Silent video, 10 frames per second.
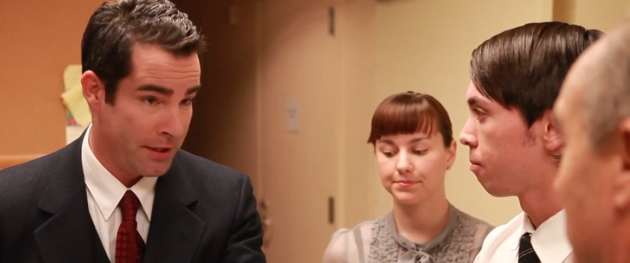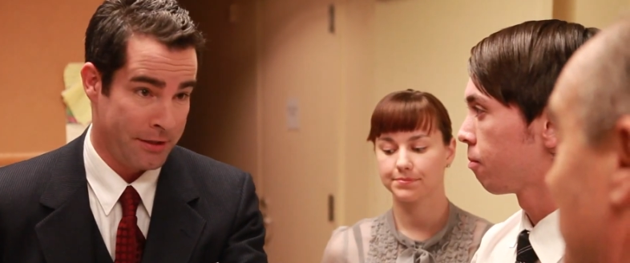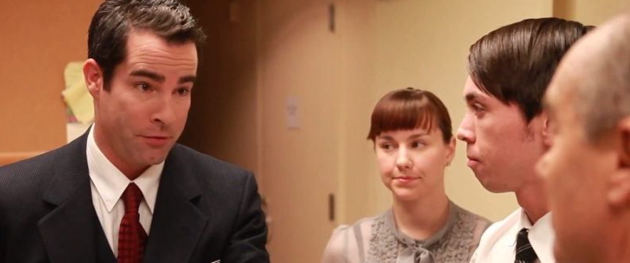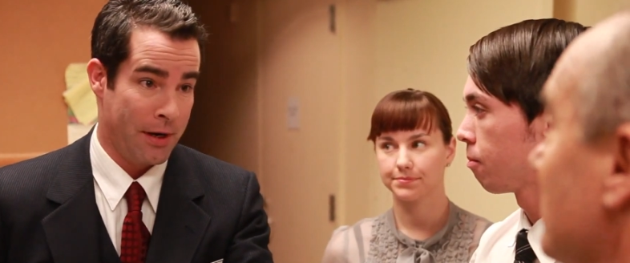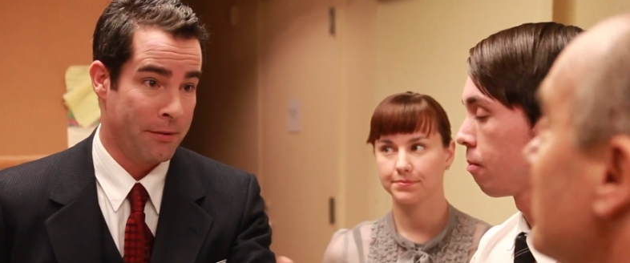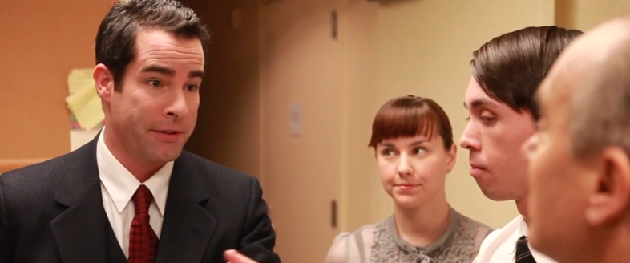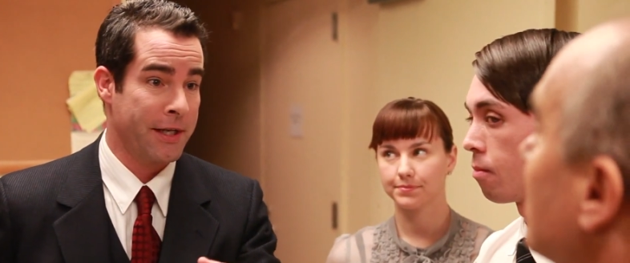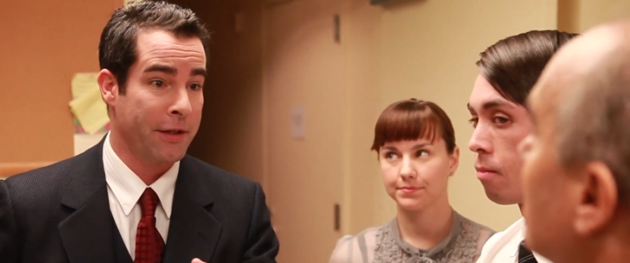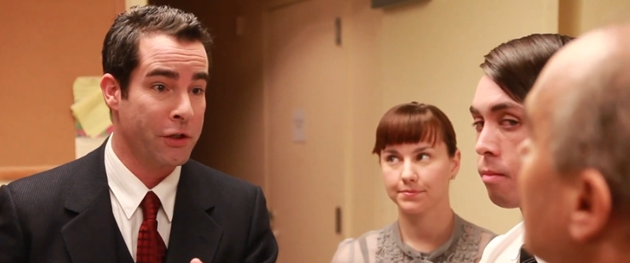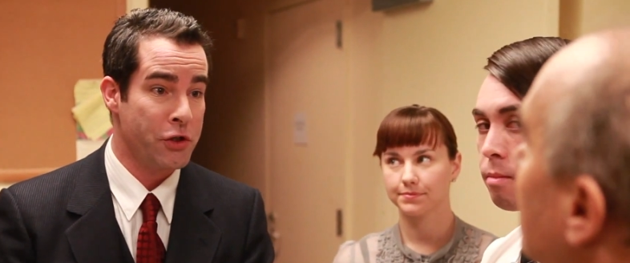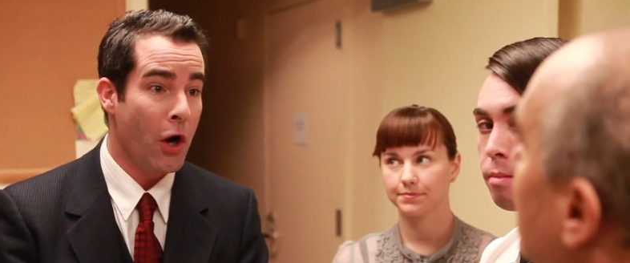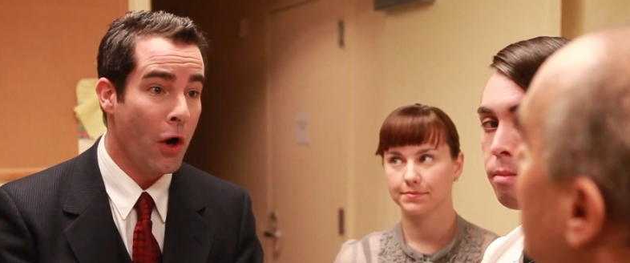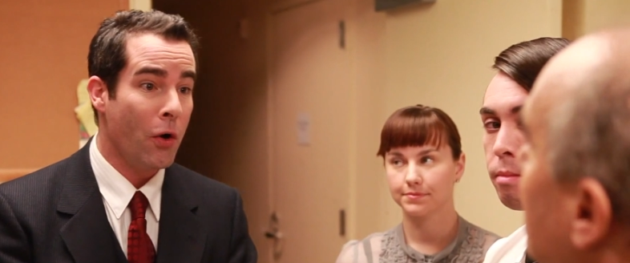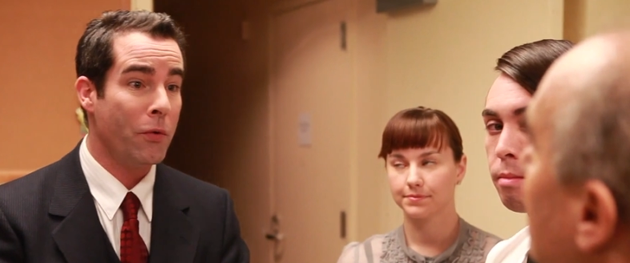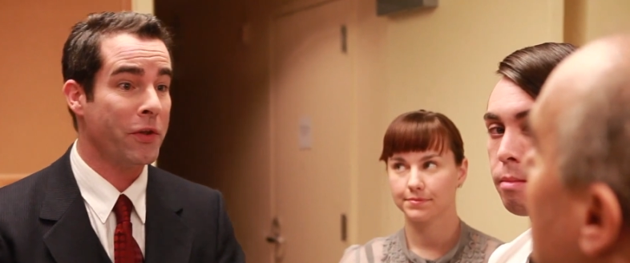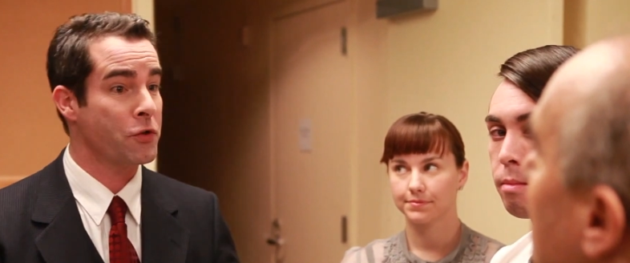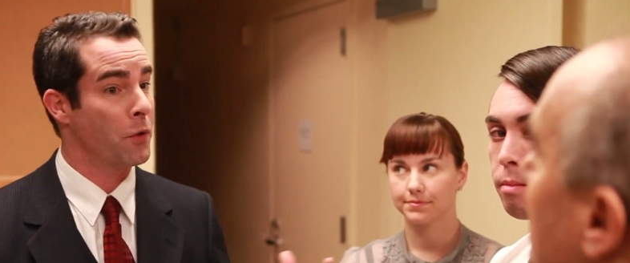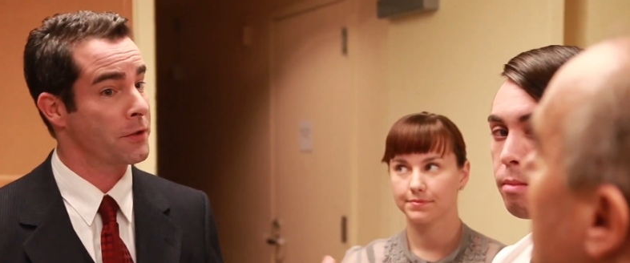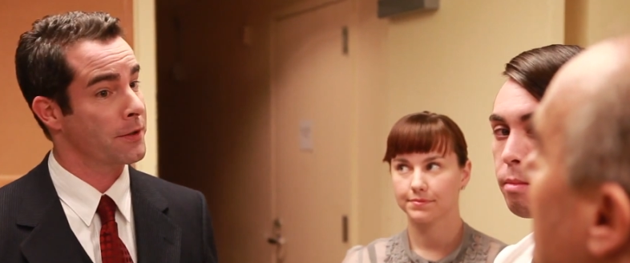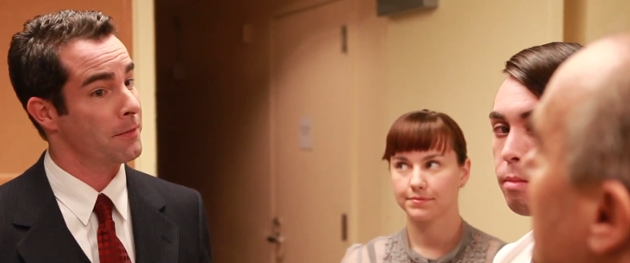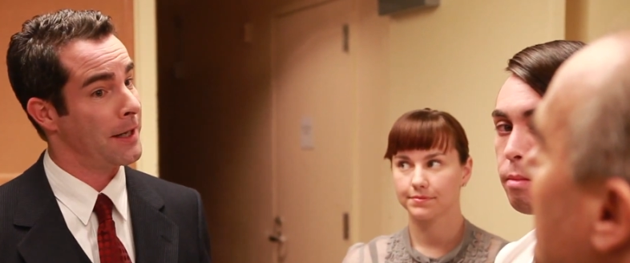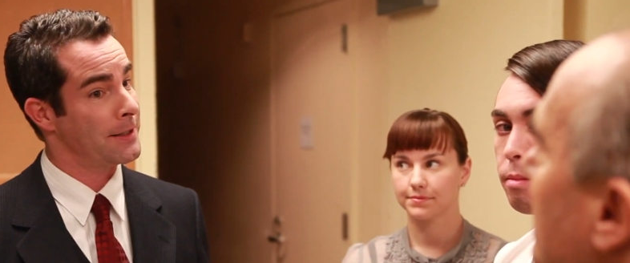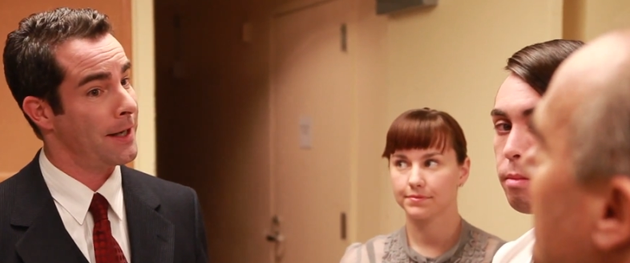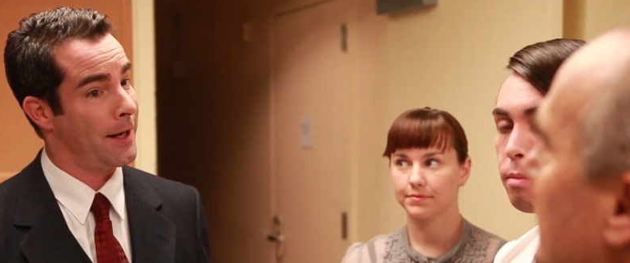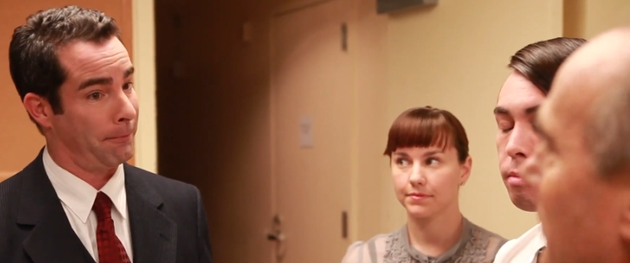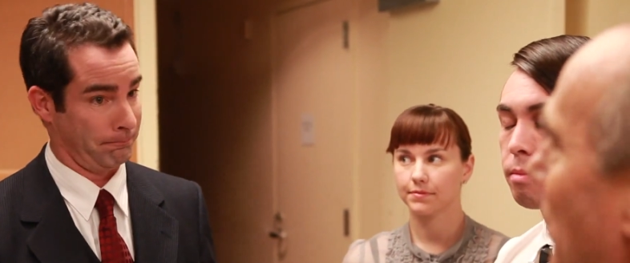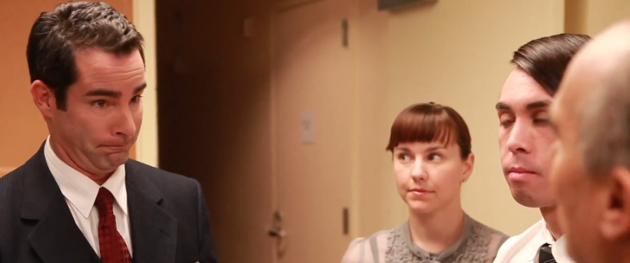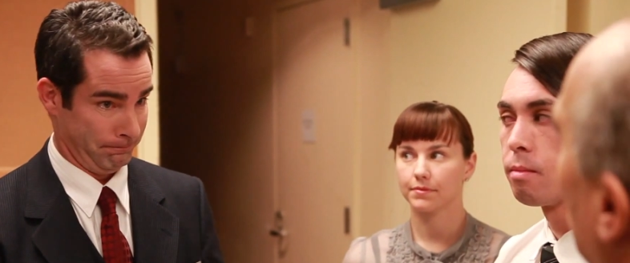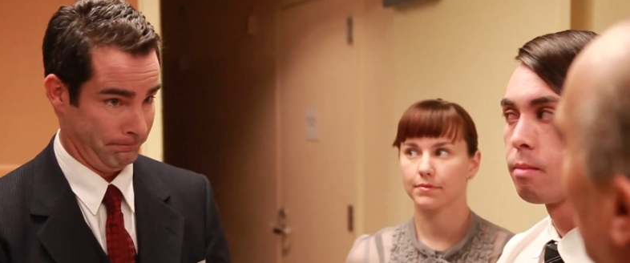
Speaker 1: That's why I was telling Joe this wasn't the right time. No, no, no.